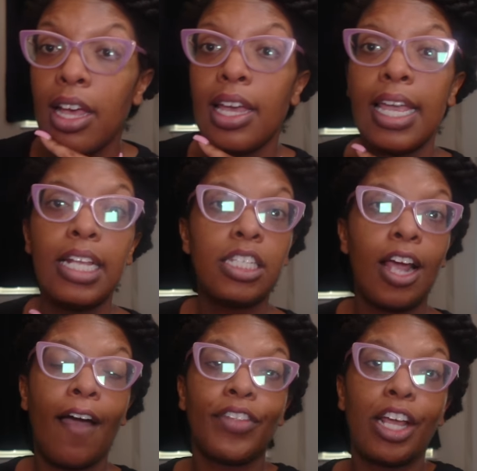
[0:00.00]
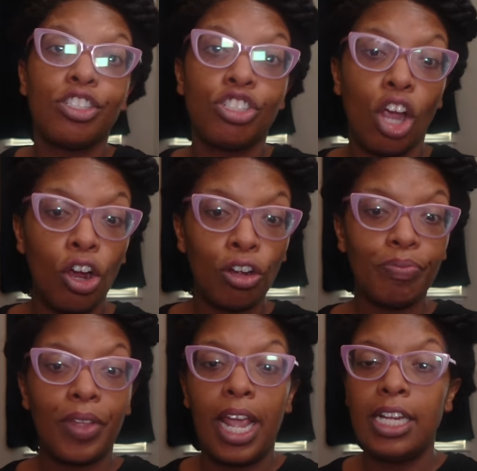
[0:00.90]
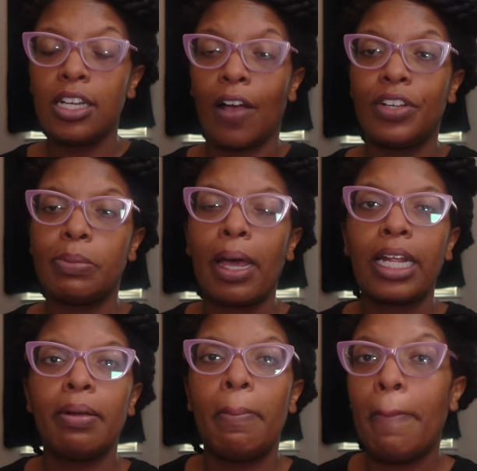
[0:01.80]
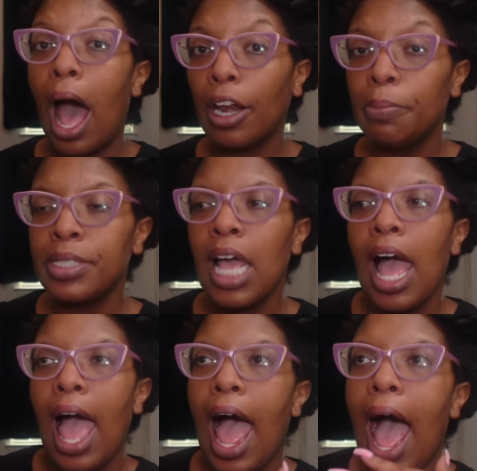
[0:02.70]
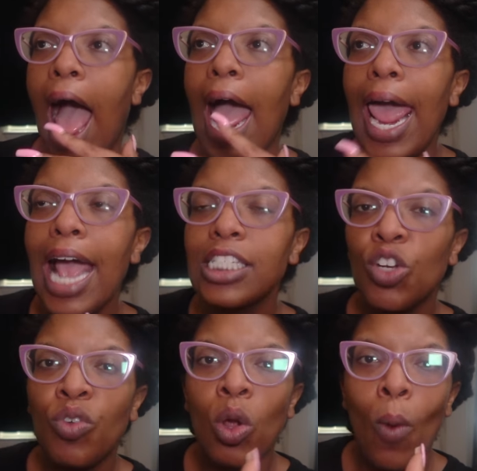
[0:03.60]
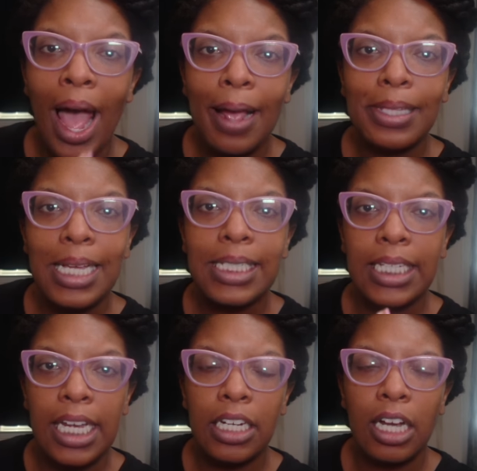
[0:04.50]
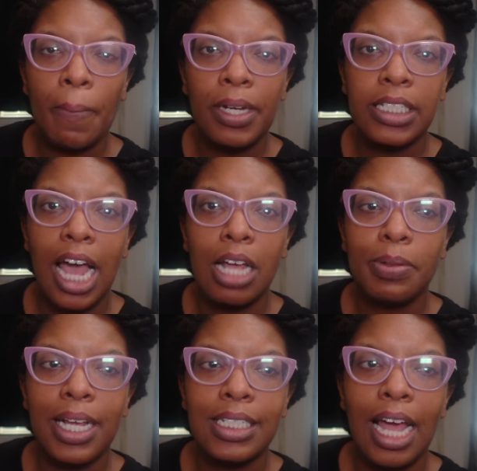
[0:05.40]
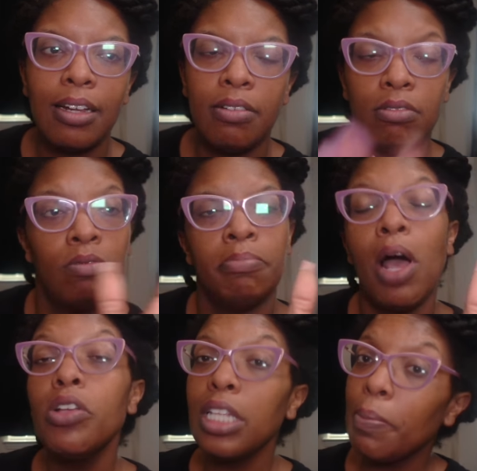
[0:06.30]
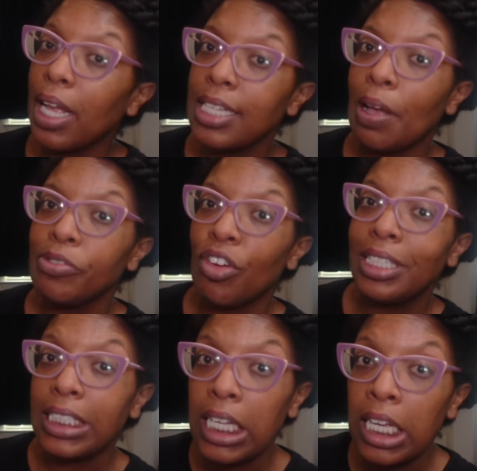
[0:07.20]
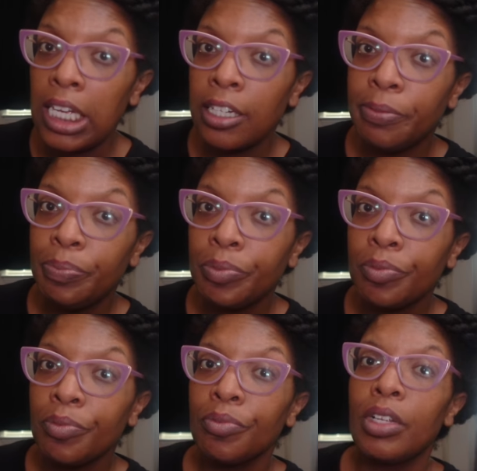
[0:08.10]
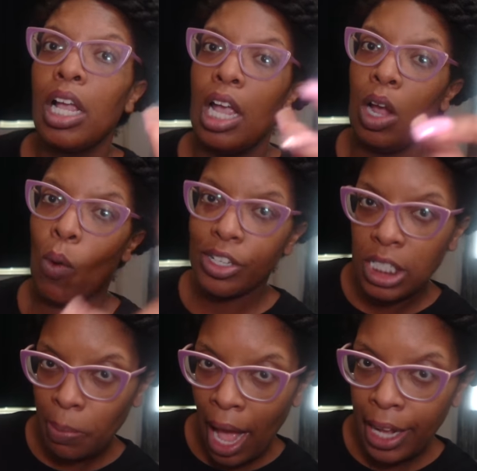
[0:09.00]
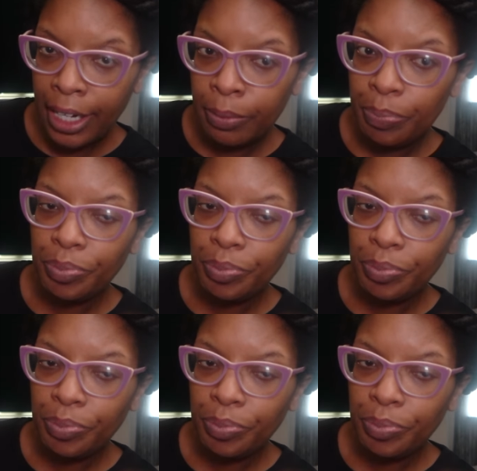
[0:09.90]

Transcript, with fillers: He took off that shirt. He took off his body bottoms. I had to rewind that scene a couple of times because, mostly because I was trying to sing and watch his body